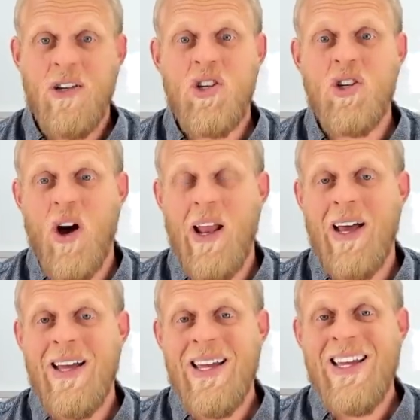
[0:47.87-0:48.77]

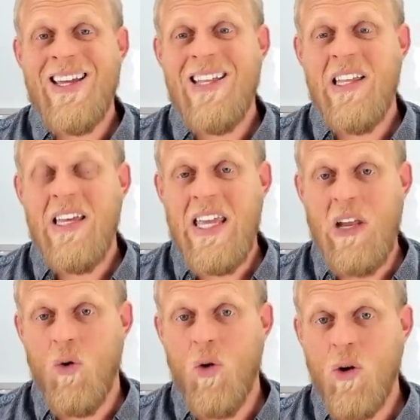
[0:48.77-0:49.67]
China
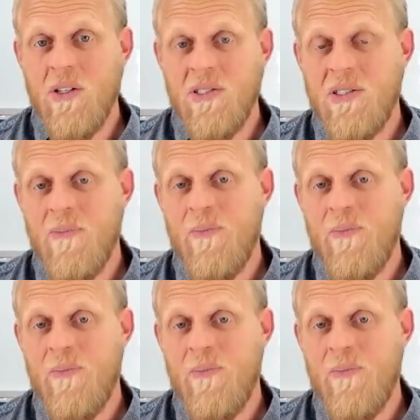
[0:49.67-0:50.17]
in August,